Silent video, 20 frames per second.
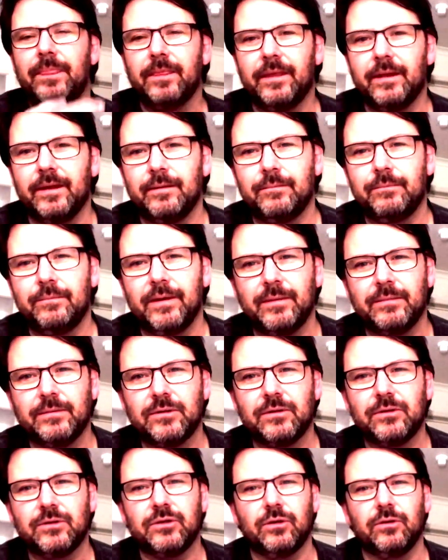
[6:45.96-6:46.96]
that
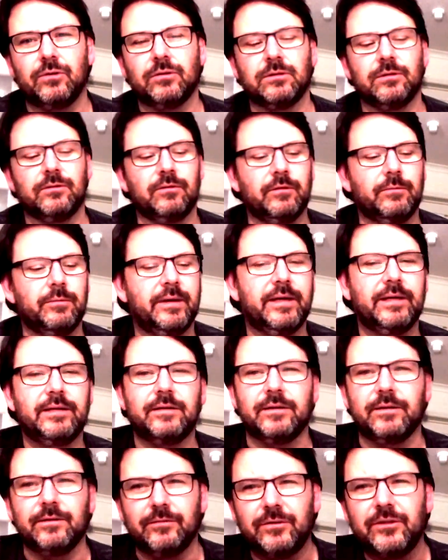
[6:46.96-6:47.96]
perhaps songs of
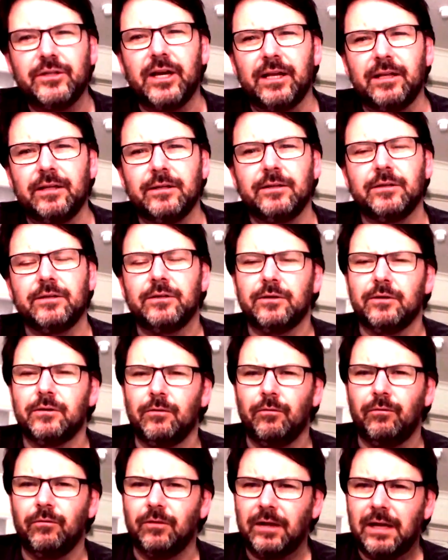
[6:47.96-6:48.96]
lament and of challenge and
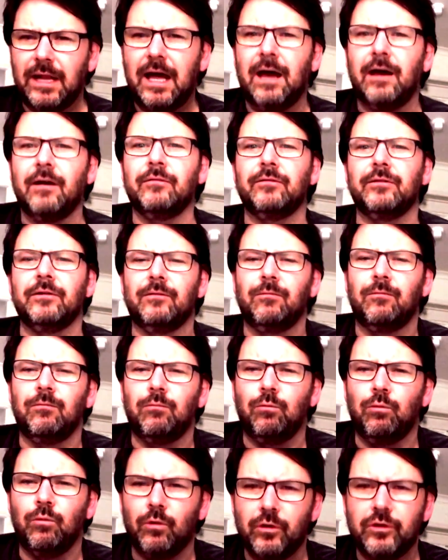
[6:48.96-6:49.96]
of love and of
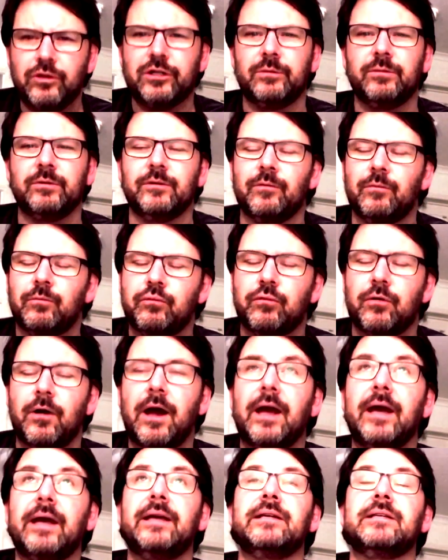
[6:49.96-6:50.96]
worship and of
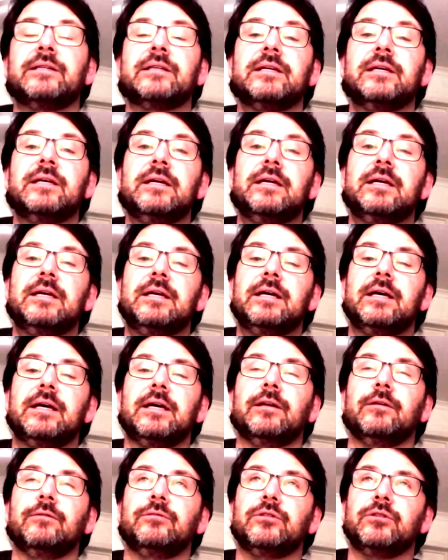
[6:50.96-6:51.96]
praise
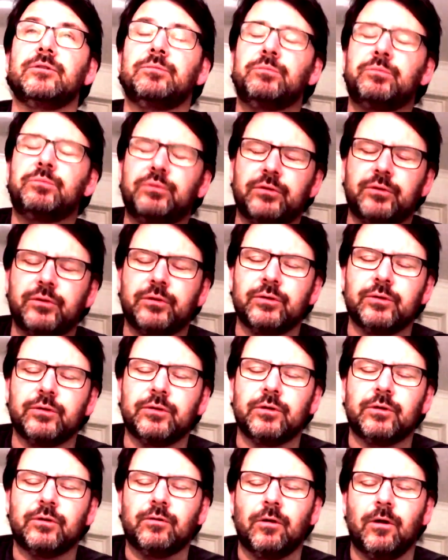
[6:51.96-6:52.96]
and of just
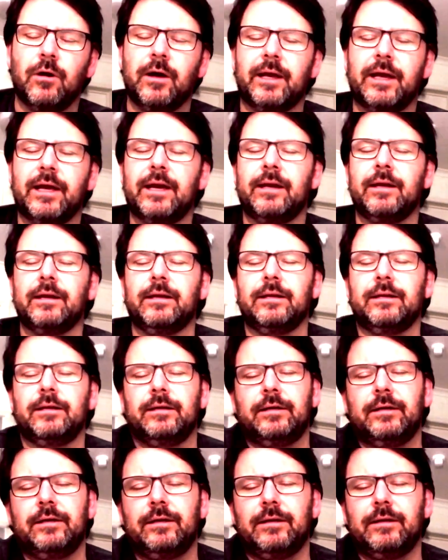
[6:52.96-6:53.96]
pure crying out
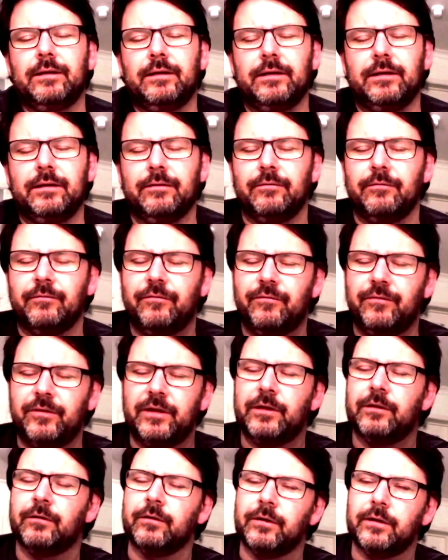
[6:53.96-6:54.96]
in
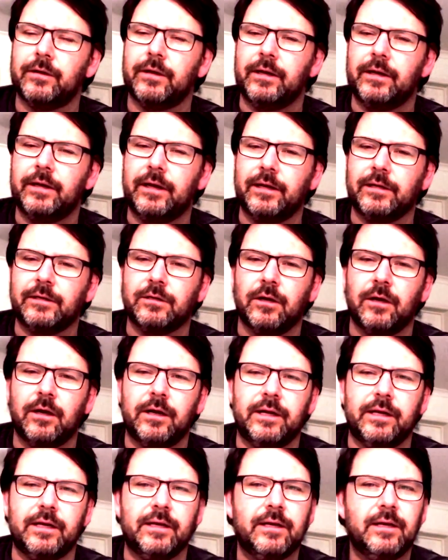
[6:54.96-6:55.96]
fear and
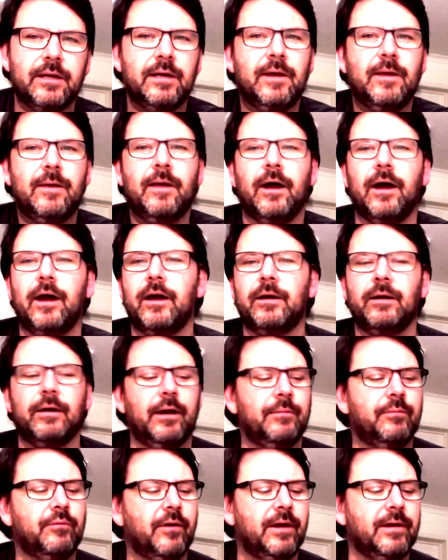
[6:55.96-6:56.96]
anxiety,
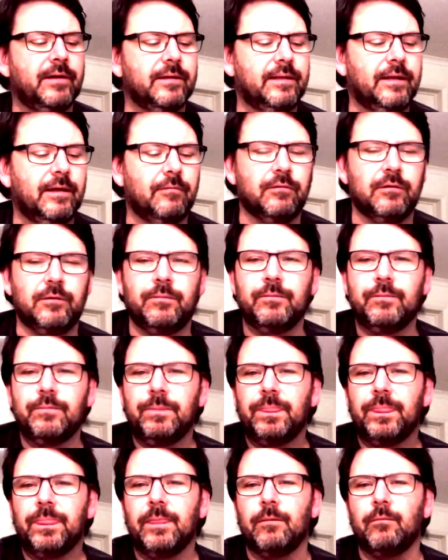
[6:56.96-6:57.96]
I pray that would
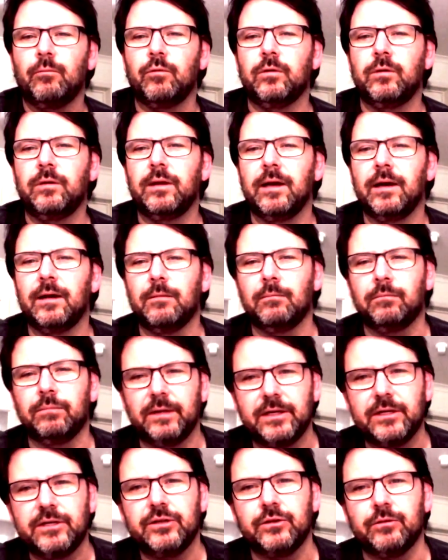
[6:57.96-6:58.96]

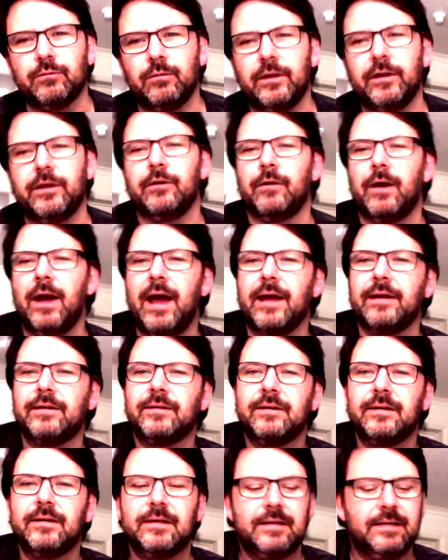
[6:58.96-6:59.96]
bless you where you're at,
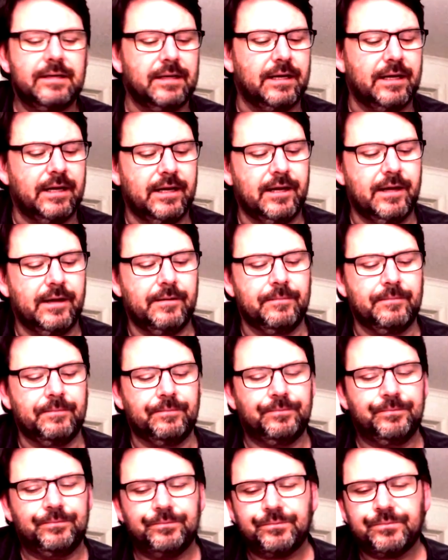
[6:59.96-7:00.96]
and